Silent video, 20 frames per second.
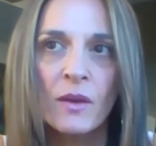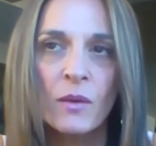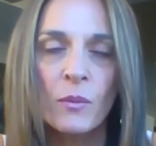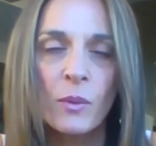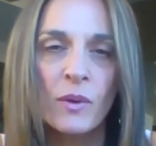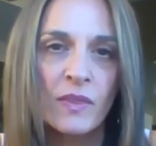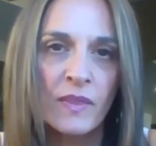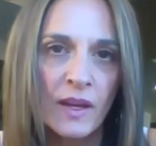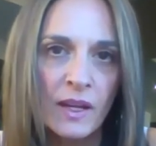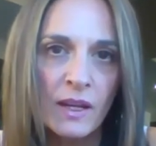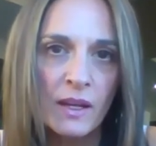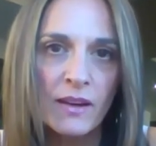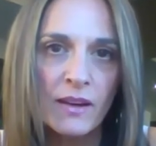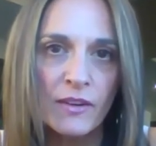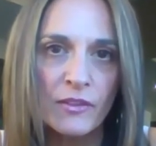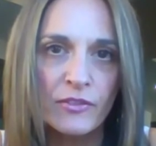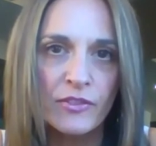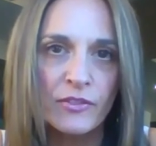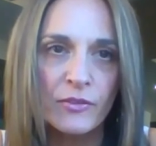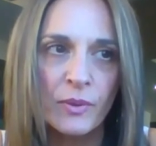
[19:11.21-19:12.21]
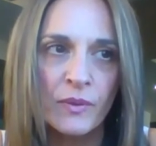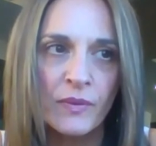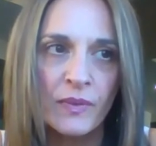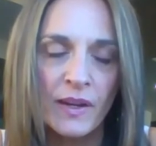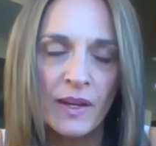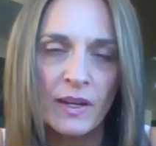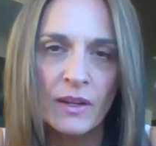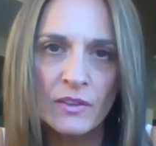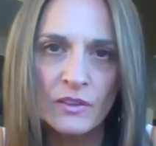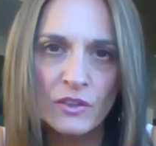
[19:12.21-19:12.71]
when they love, when
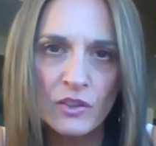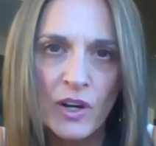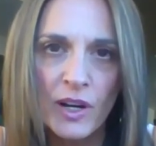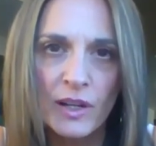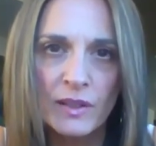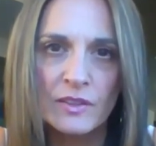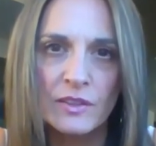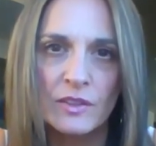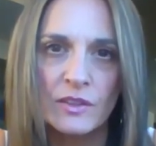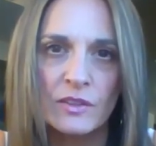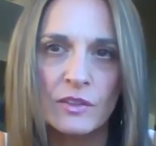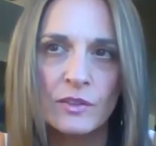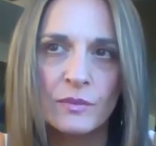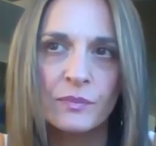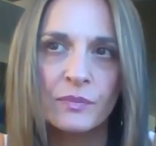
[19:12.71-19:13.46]
they are attracted,